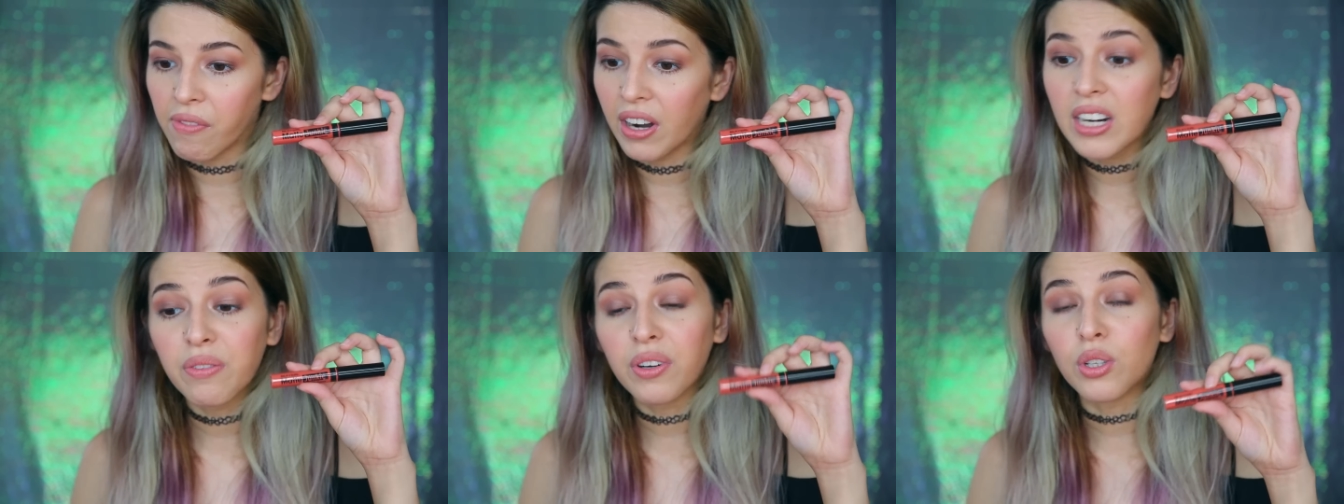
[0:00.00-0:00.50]

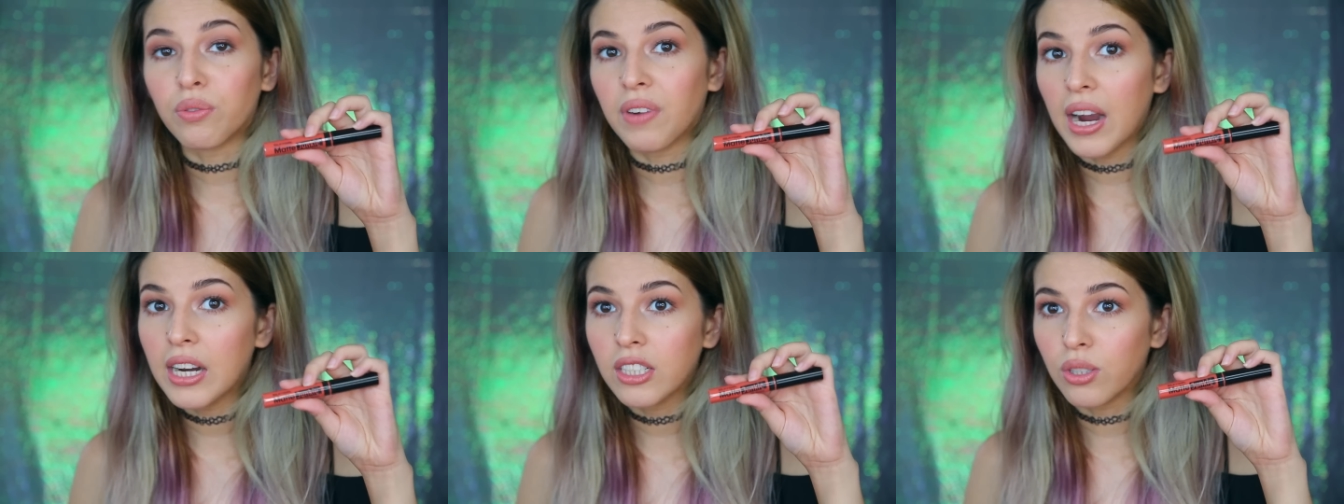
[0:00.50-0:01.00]
Very difficult to
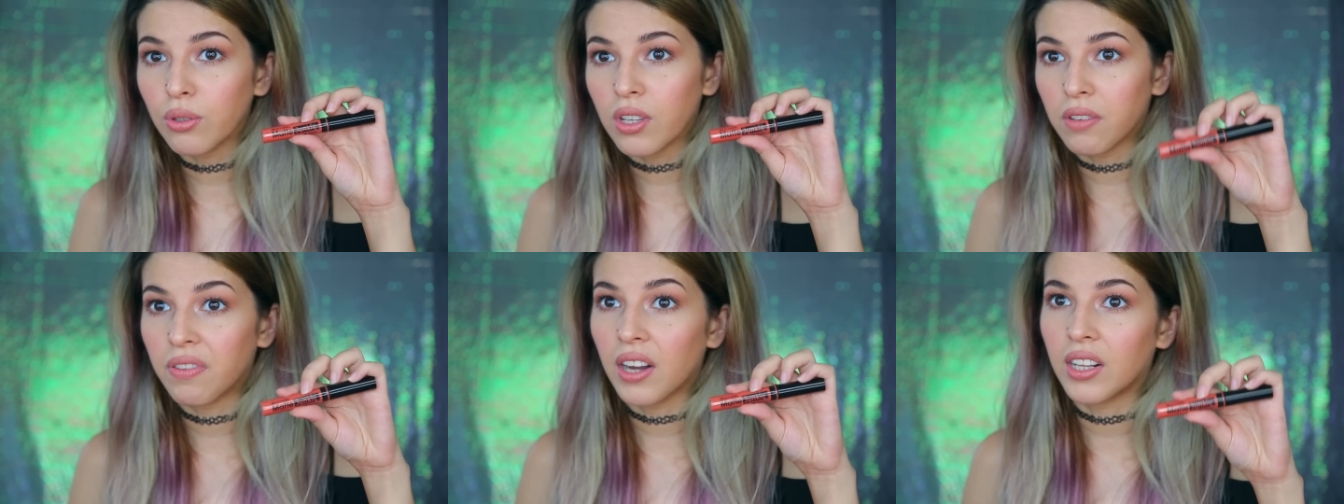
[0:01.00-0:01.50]
find due to
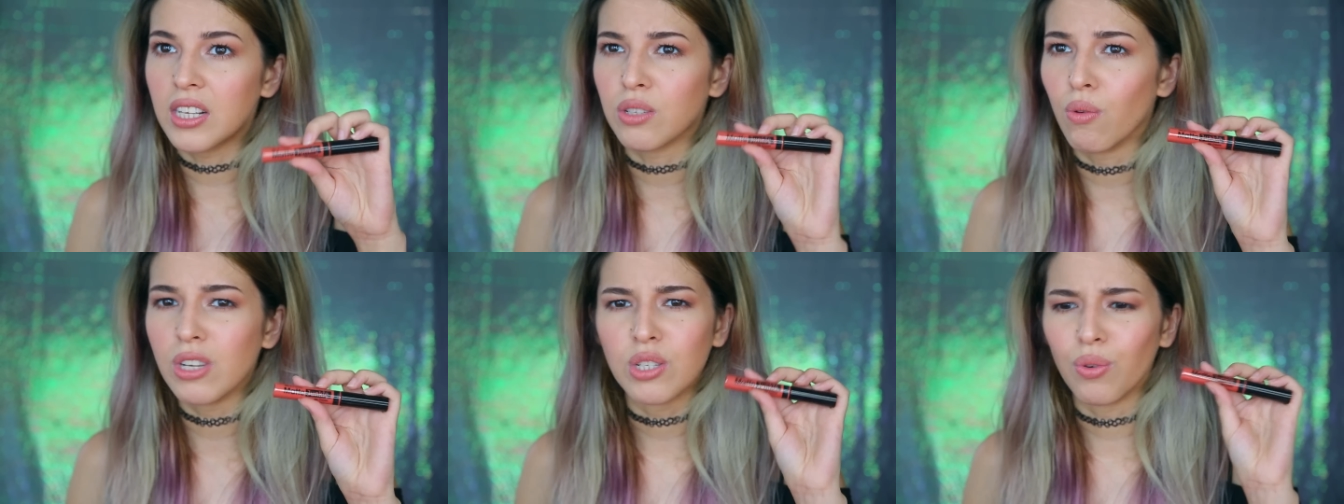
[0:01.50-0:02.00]
the fact that it's
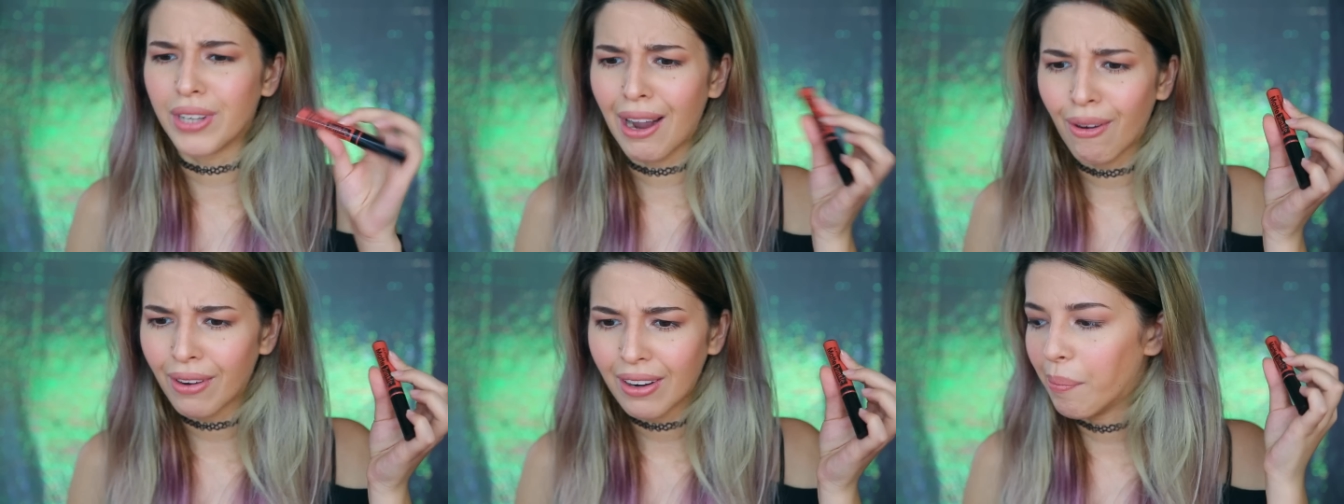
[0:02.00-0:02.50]
always sold out.